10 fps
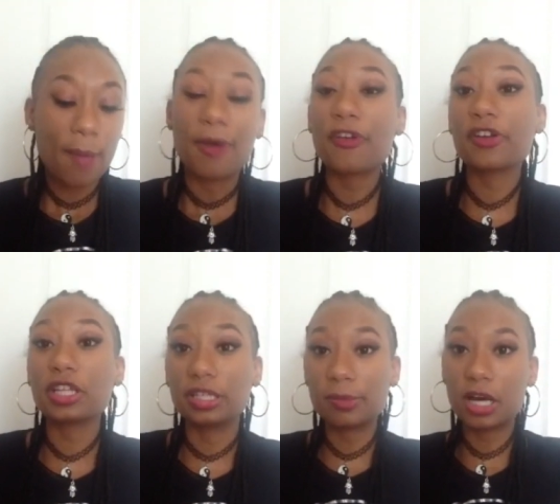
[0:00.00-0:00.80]
My
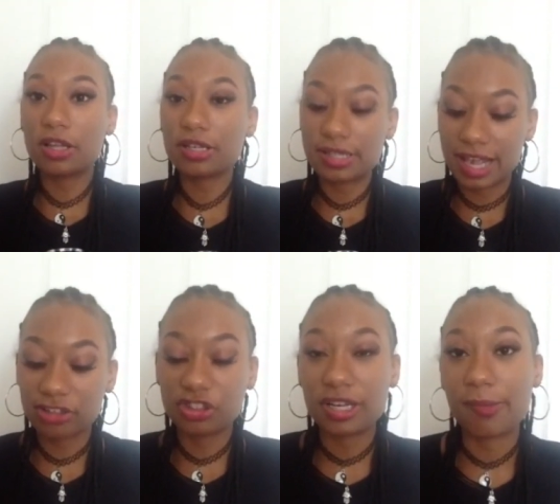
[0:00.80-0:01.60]
favorite lip color is
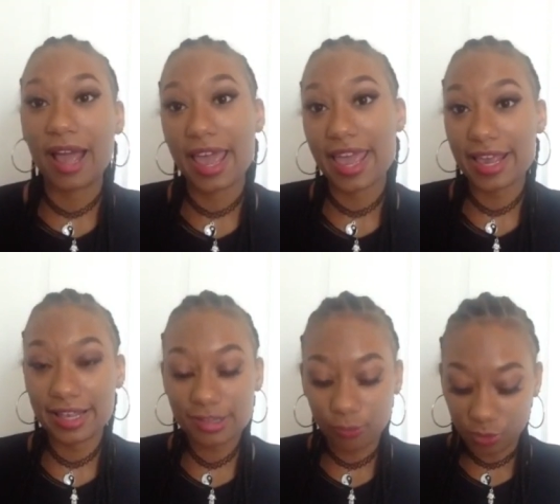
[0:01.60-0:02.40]
actually in my
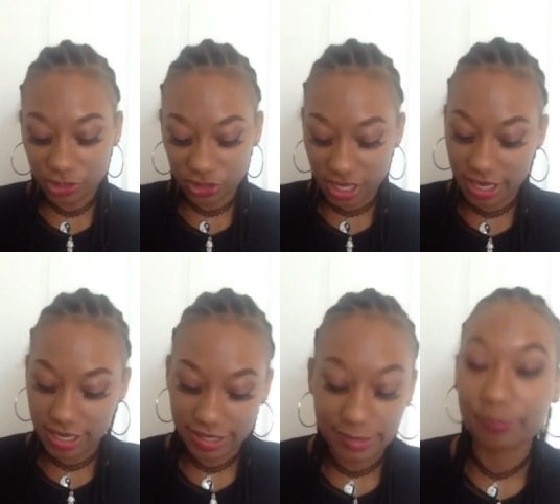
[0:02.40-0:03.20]
hands, which
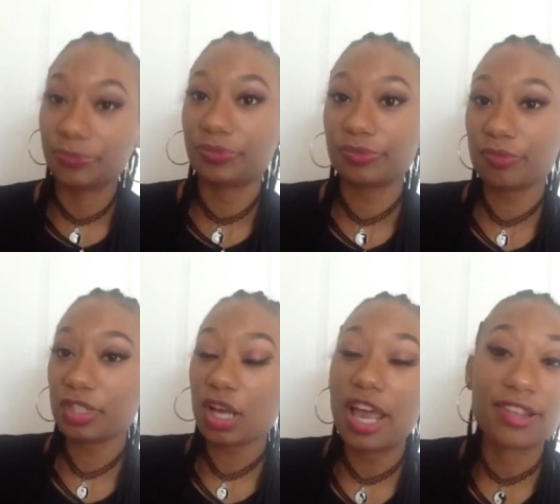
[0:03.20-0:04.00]
is,
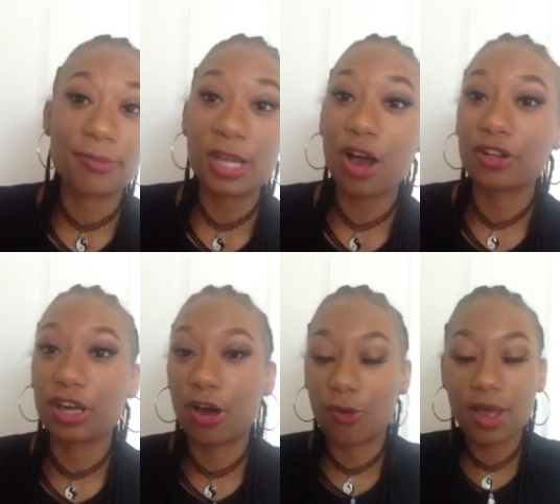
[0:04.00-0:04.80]
as we all
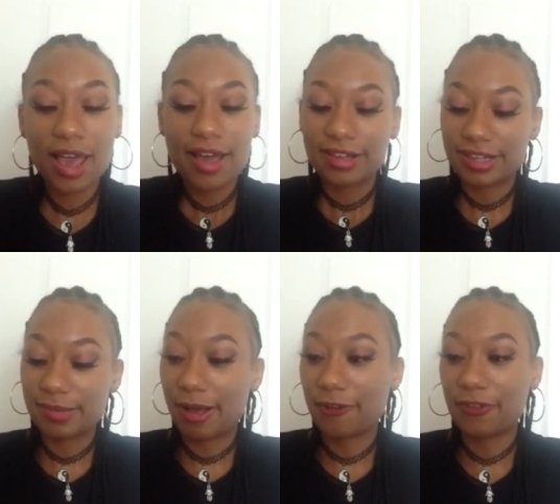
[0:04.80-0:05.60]
know, this
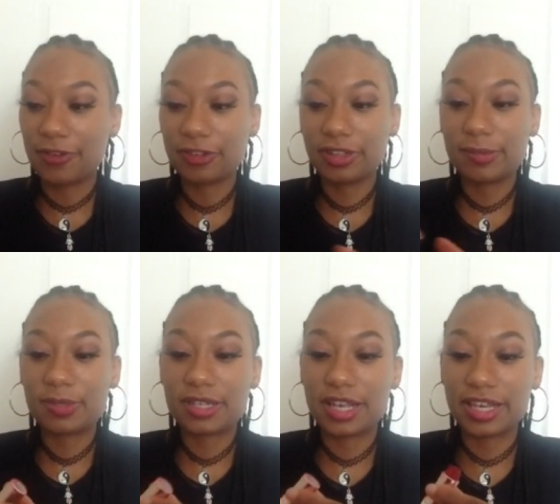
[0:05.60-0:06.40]
is my favorite
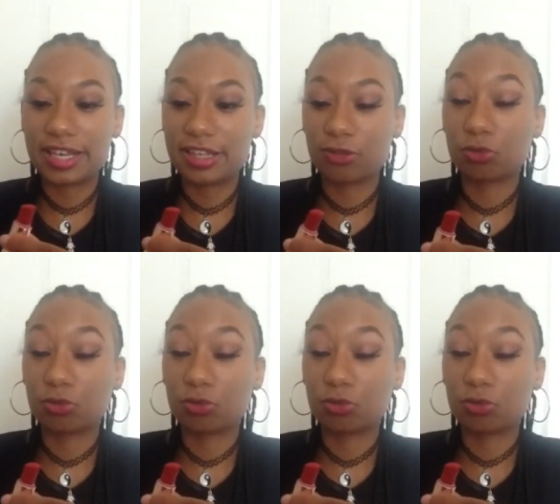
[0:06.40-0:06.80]
lipstick. It's